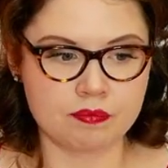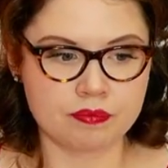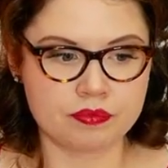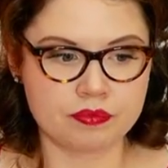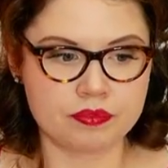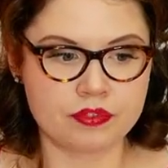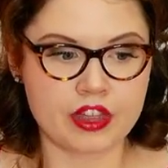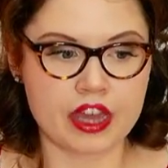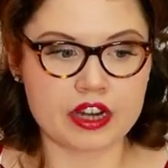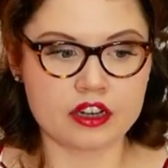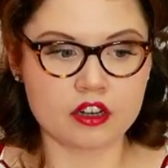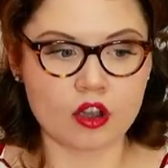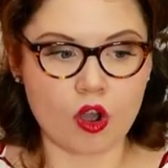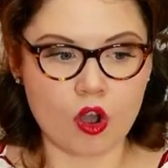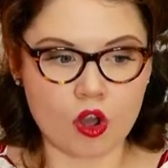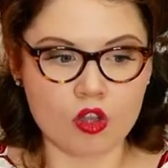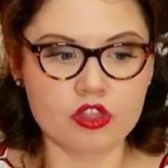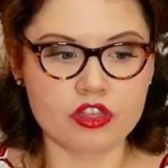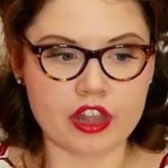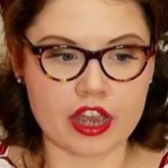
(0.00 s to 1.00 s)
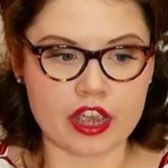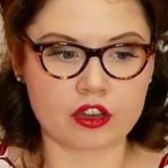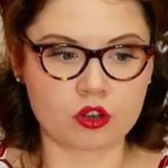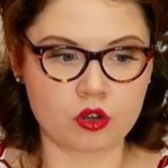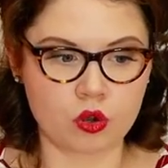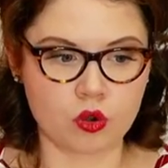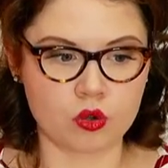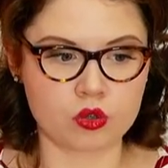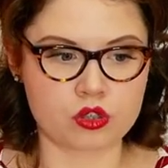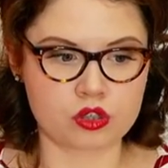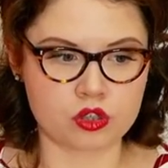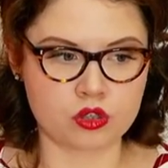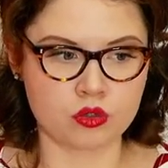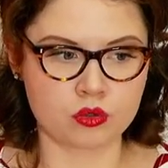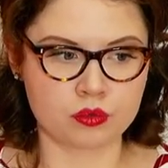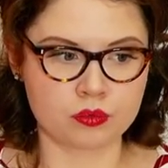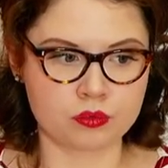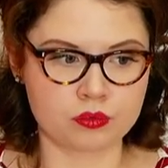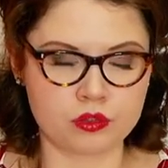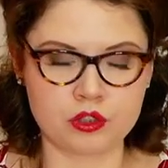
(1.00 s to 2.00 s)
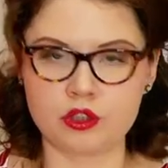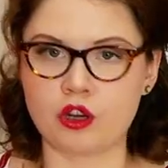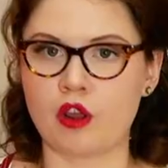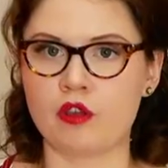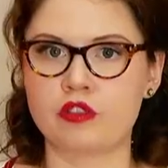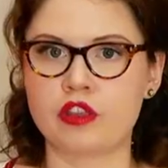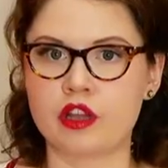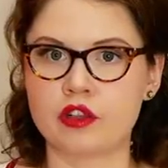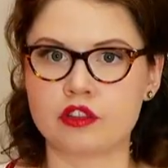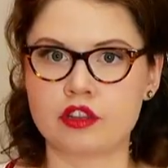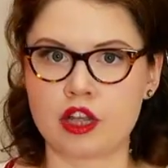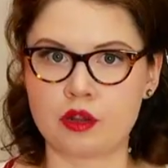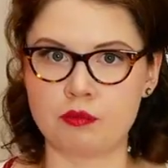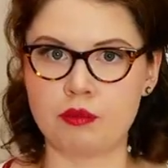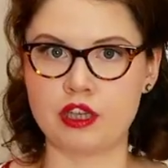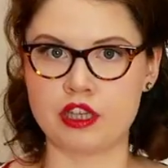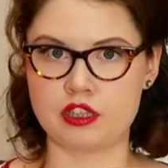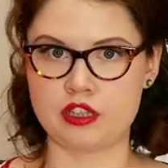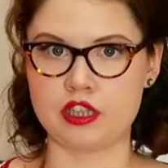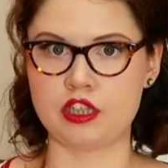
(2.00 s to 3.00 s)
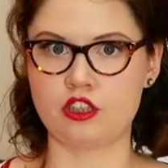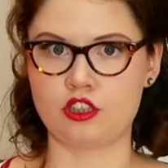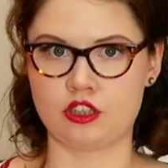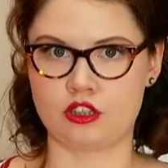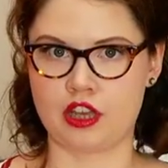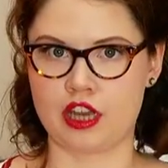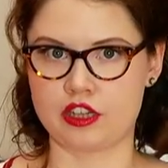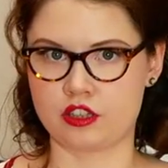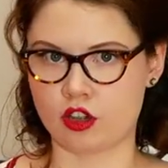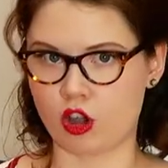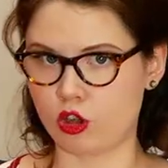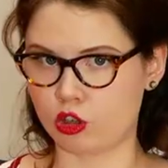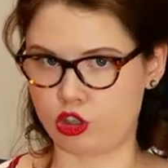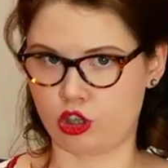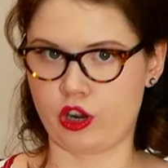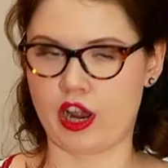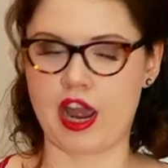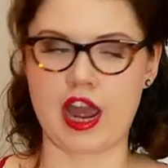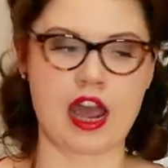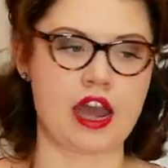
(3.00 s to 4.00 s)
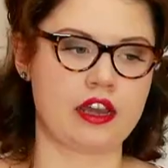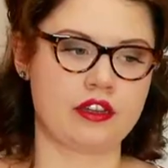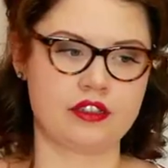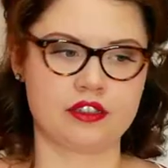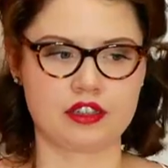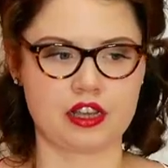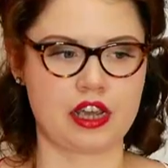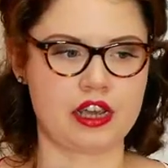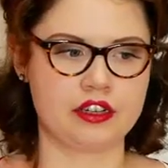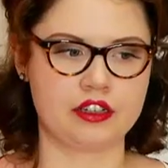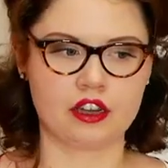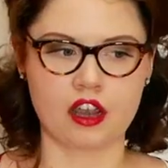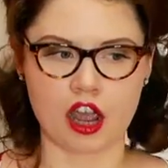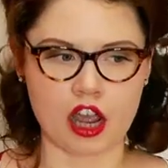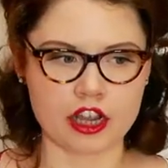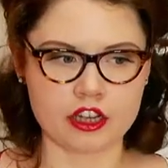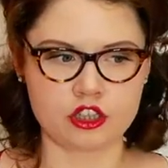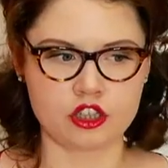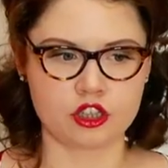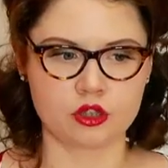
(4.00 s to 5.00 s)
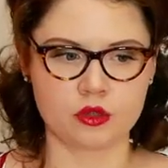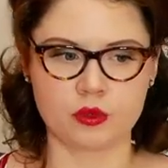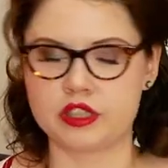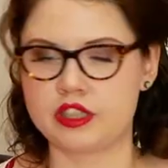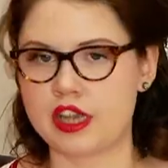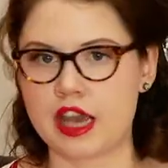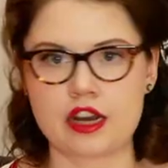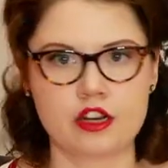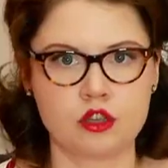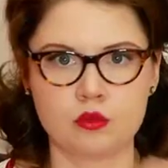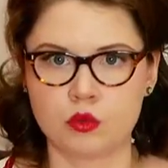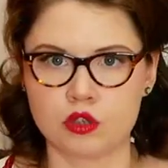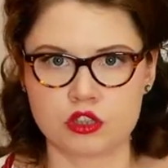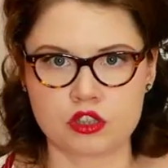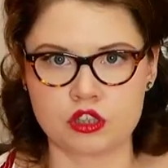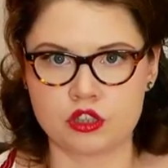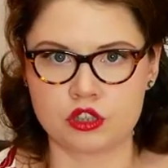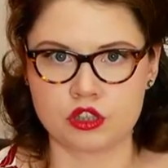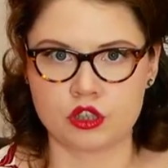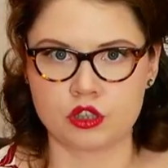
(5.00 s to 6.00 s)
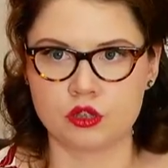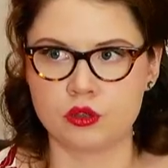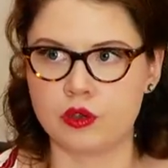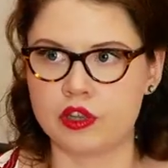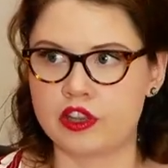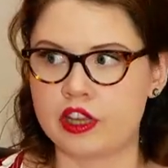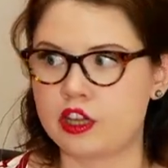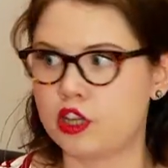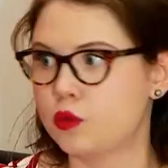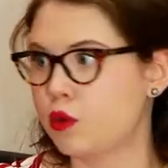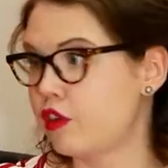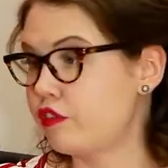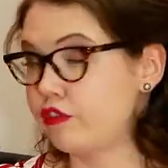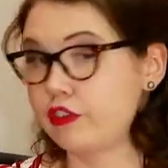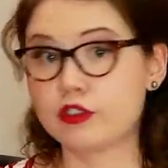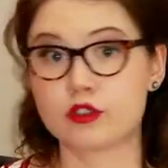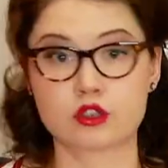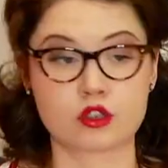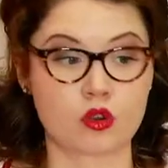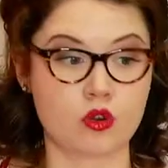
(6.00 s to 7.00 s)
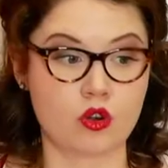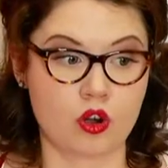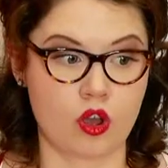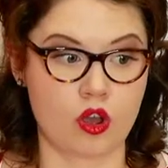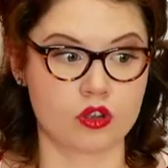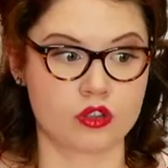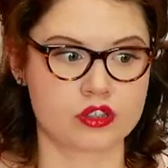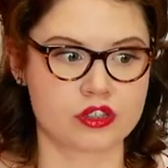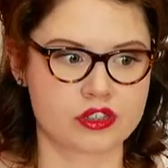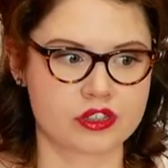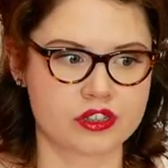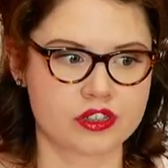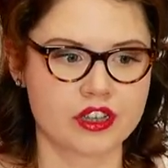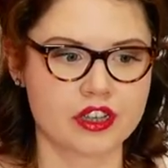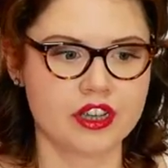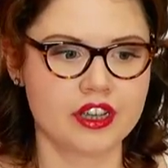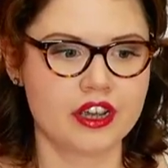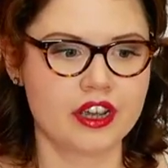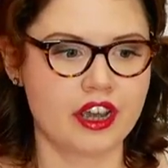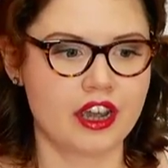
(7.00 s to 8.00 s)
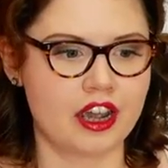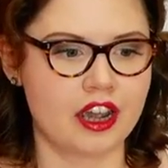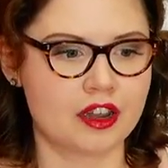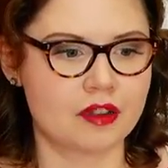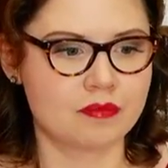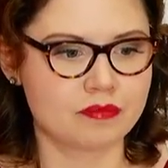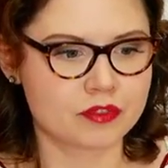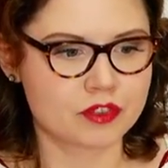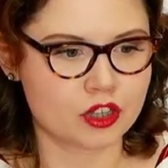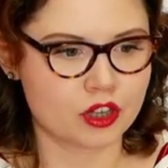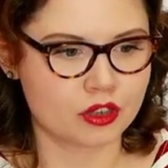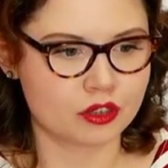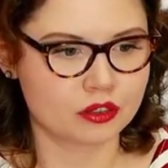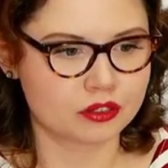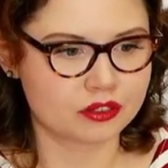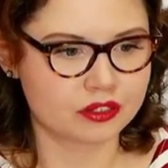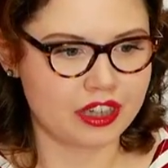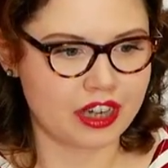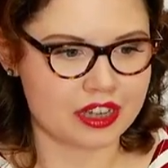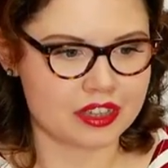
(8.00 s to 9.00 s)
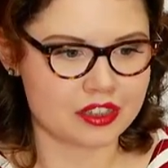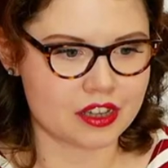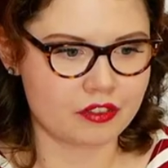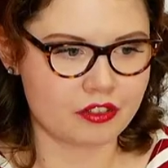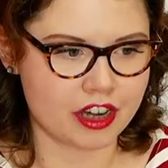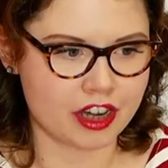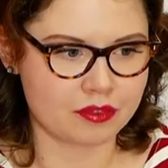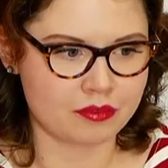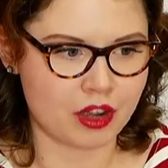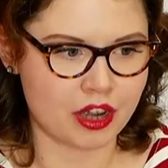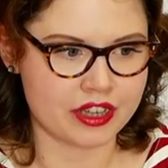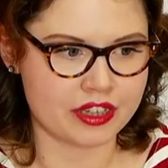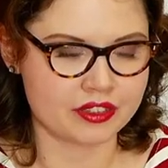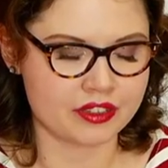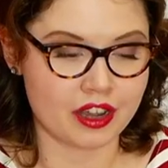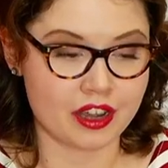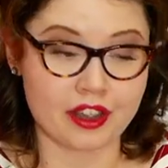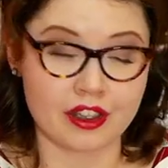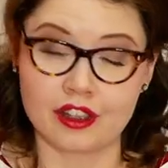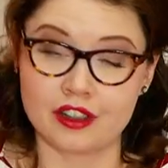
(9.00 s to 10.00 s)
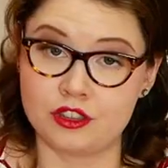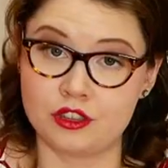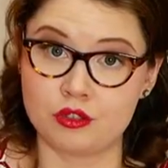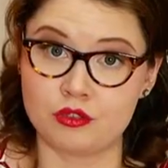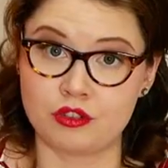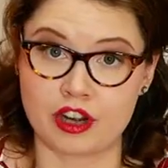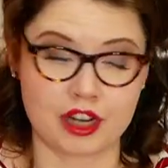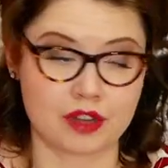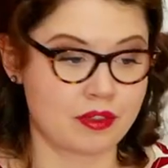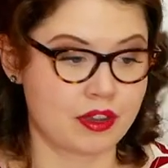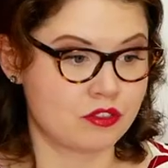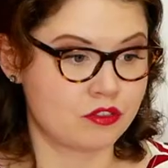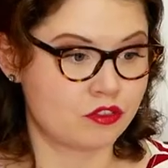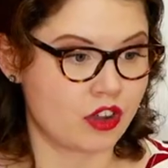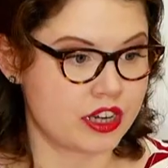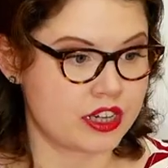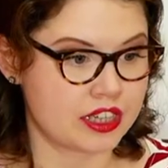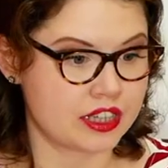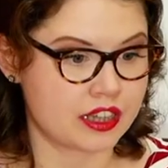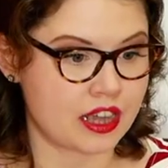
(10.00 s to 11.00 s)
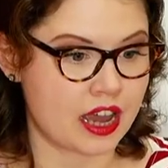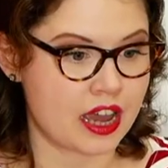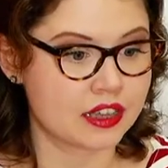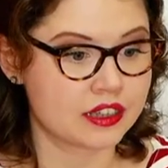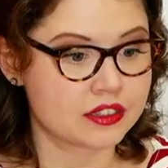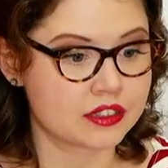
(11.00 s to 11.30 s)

then on that course, there'll be a teacher there to hold your hand and guide you and tell you what to do, and then you won't feel so lost. So yes, I do recommend finding that.